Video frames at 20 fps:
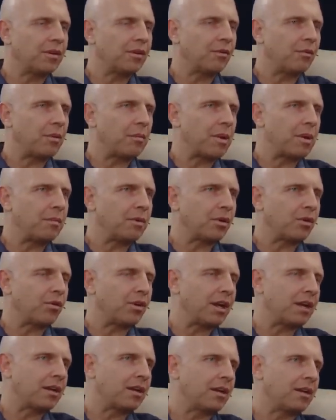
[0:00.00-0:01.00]
remember
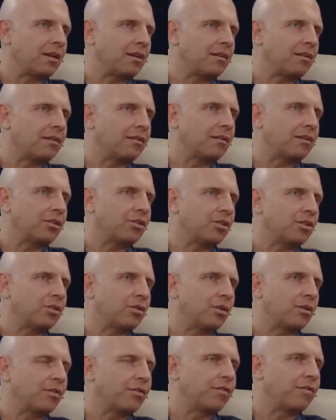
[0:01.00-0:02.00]
correctly,
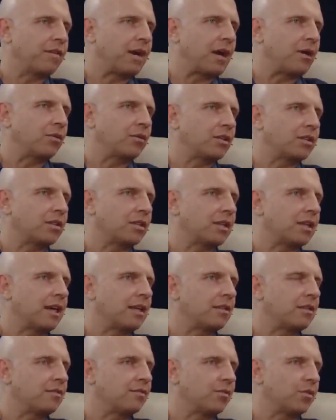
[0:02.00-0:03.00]
Tischendorf founded in
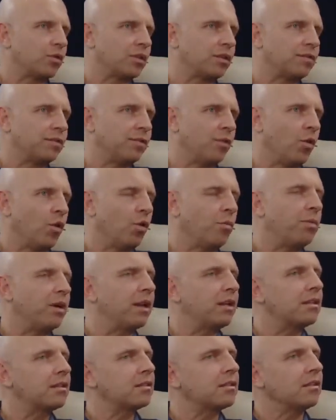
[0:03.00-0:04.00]
1844,
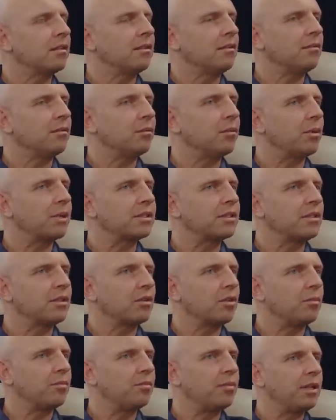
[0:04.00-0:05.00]
but it still
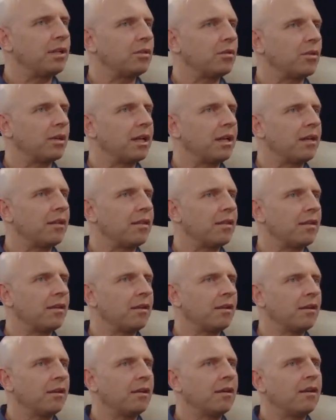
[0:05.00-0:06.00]
wasn't complete or
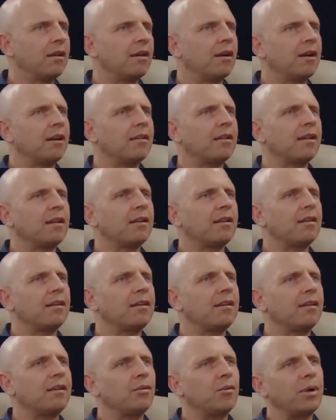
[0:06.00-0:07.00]
anything. And
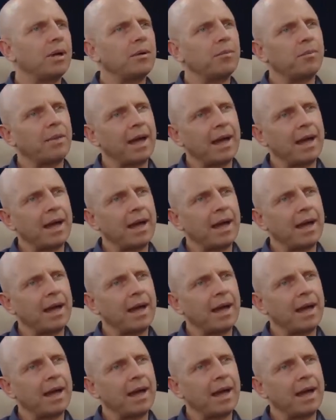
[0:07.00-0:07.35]
then he went